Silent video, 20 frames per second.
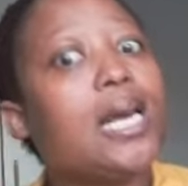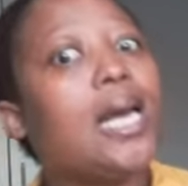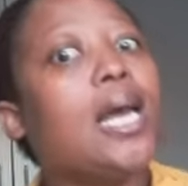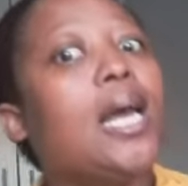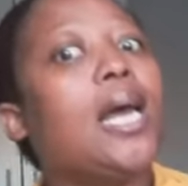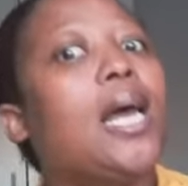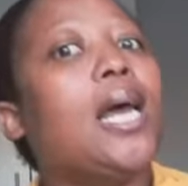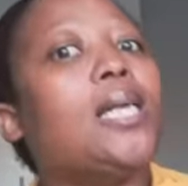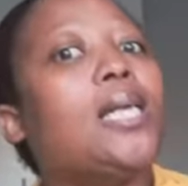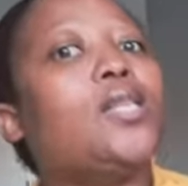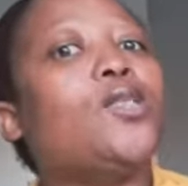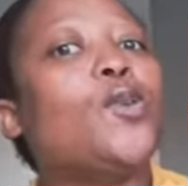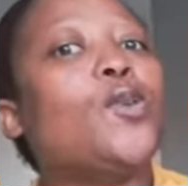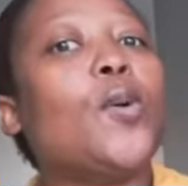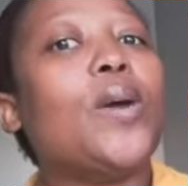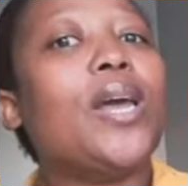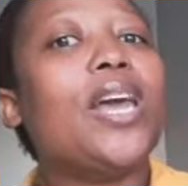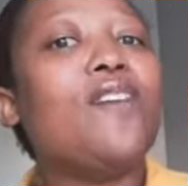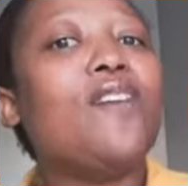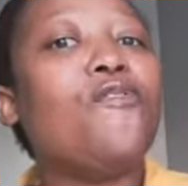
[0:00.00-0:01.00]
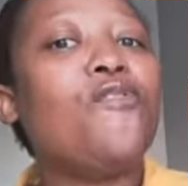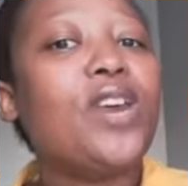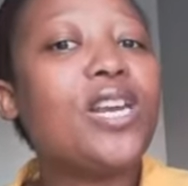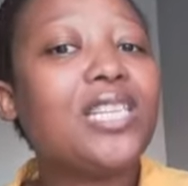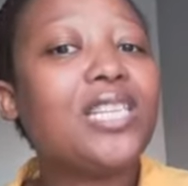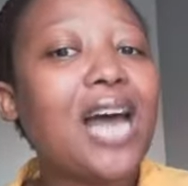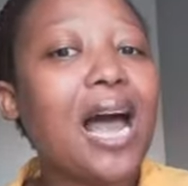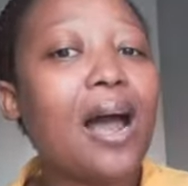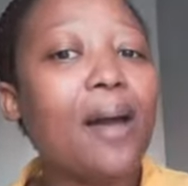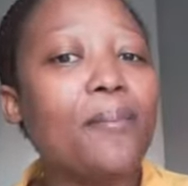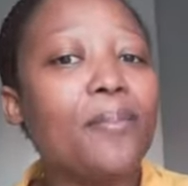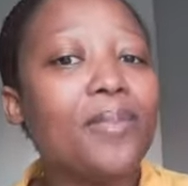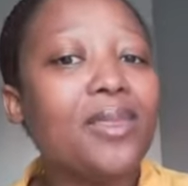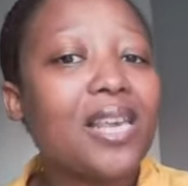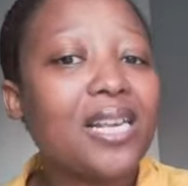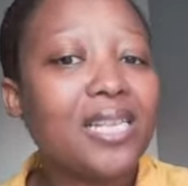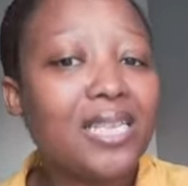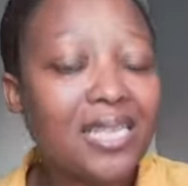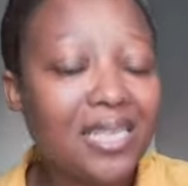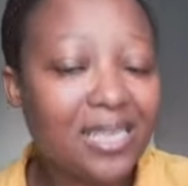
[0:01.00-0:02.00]
So every time there's
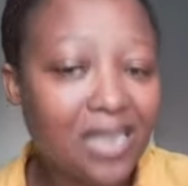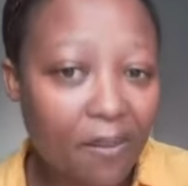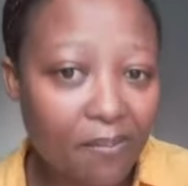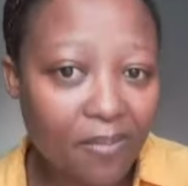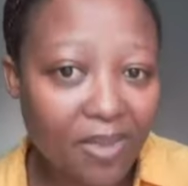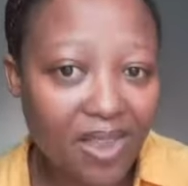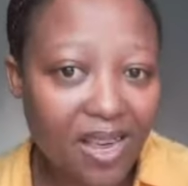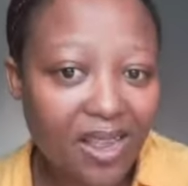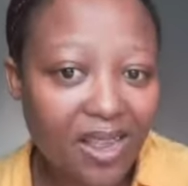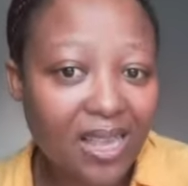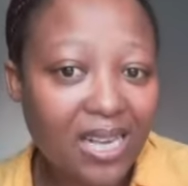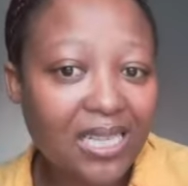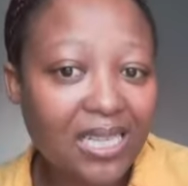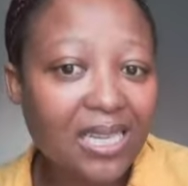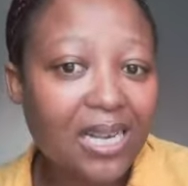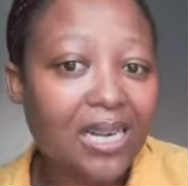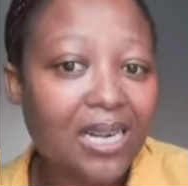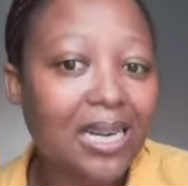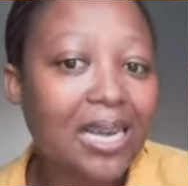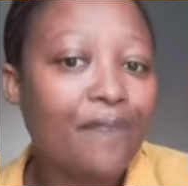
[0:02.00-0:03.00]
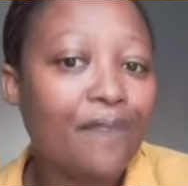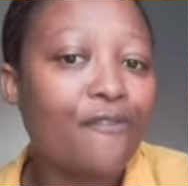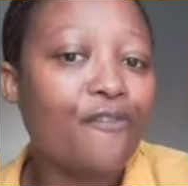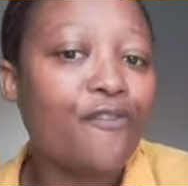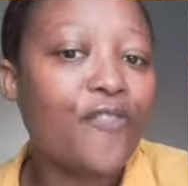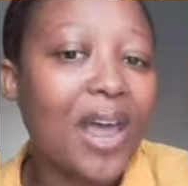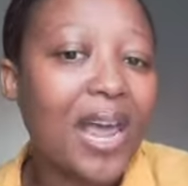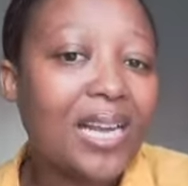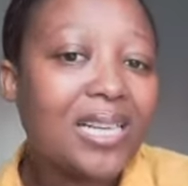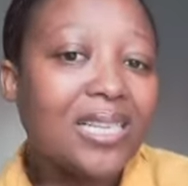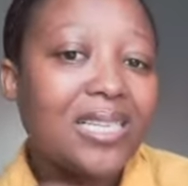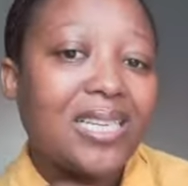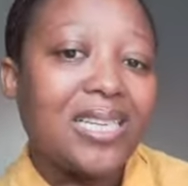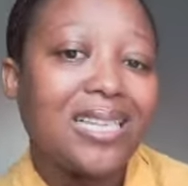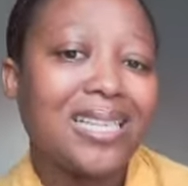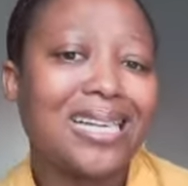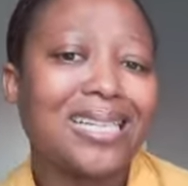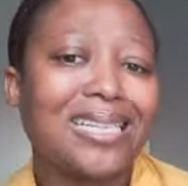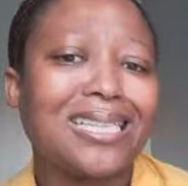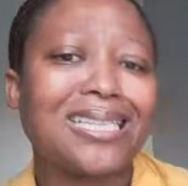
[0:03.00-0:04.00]
something, there's an
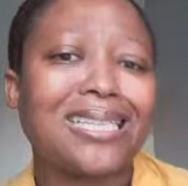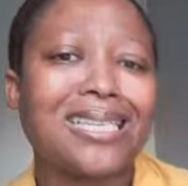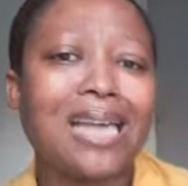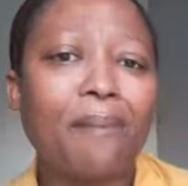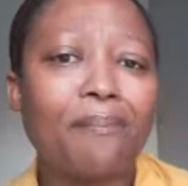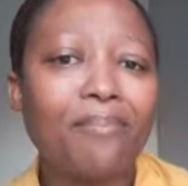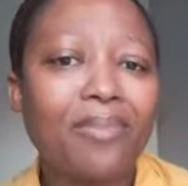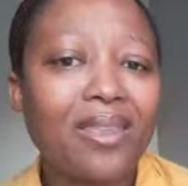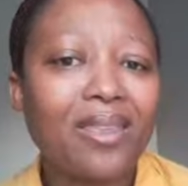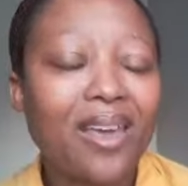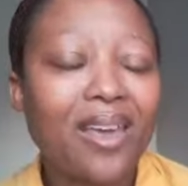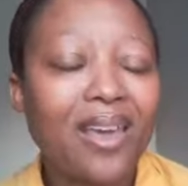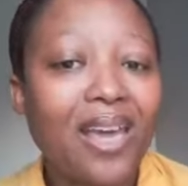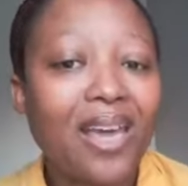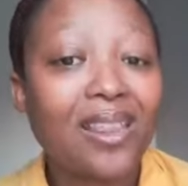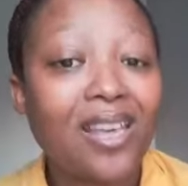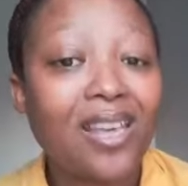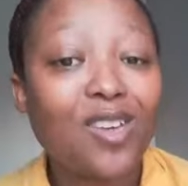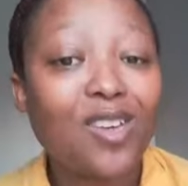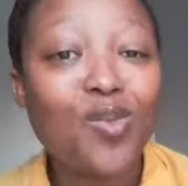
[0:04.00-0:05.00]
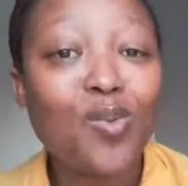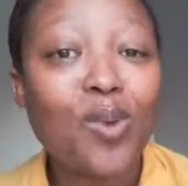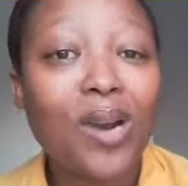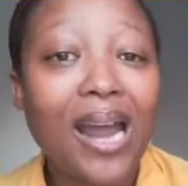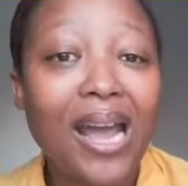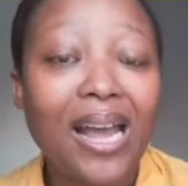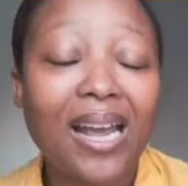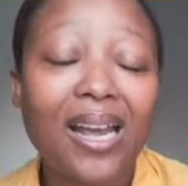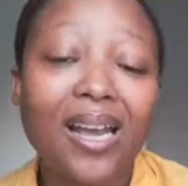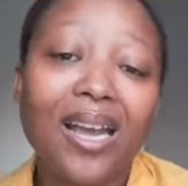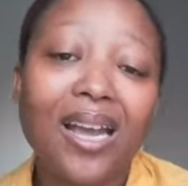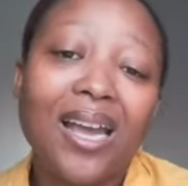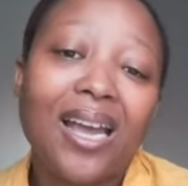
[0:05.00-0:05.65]
event, there's something, and then you're like,